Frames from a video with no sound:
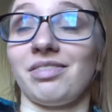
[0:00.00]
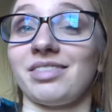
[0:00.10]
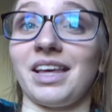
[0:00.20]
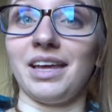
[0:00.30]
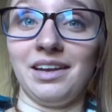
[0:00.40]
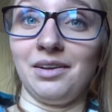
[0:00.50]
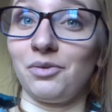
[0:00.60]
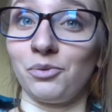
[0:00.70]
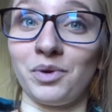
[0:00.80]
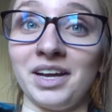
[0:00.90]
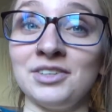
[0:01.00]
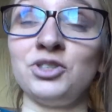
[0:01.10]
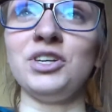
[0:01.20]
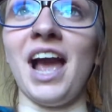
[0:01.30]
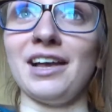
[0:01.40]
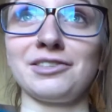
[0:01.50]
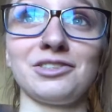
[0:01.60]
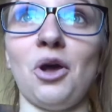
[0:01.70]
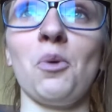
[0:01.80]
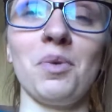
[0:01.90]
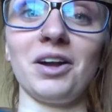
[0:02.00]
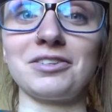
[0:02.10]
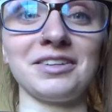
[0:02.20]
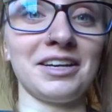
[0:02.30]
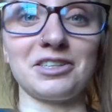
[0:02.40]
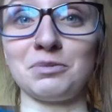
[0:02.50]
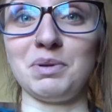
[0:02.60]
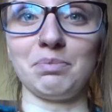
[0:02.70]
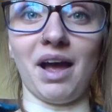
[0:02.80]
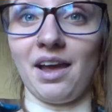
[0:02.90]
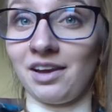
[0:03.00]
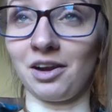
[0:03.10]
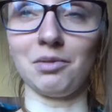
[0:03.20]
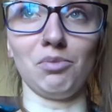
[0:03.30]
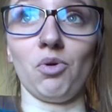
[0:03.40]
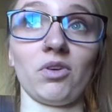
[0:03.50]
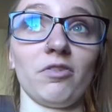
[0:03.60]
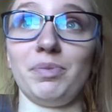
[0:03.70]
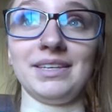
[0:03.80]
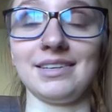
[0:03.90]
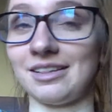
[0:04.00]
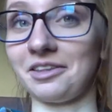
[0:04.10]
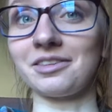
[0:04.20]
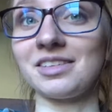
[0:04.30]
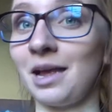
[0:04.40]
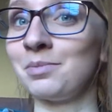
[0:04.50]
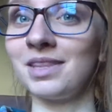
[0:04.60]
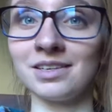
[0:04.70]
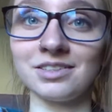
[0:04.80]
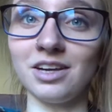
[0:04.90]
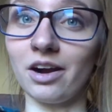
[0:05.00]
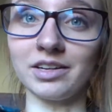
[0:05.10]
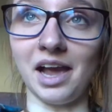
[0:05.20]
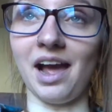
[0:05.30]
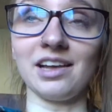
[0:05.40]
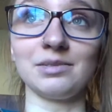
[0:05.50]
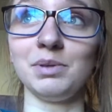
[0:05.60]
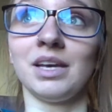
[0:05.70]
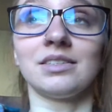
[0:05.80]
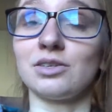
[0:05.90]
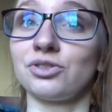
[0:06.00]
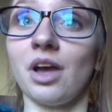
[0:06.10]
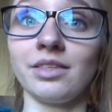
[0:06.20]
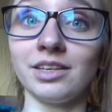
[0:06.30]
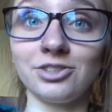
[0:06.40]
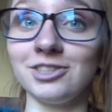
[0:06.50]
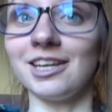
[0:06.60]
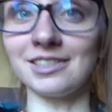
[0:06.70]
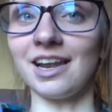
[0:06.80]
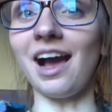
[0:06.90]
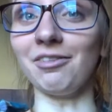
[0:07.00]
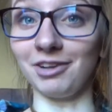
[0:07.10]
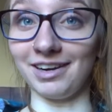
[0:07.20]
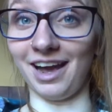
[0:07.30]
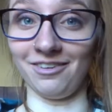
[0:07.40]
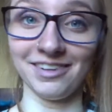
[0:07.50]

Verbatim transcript: than when she has so much and I'd just be buying her more of basically the same thing she already has, because there's nothing she doesn't have right now.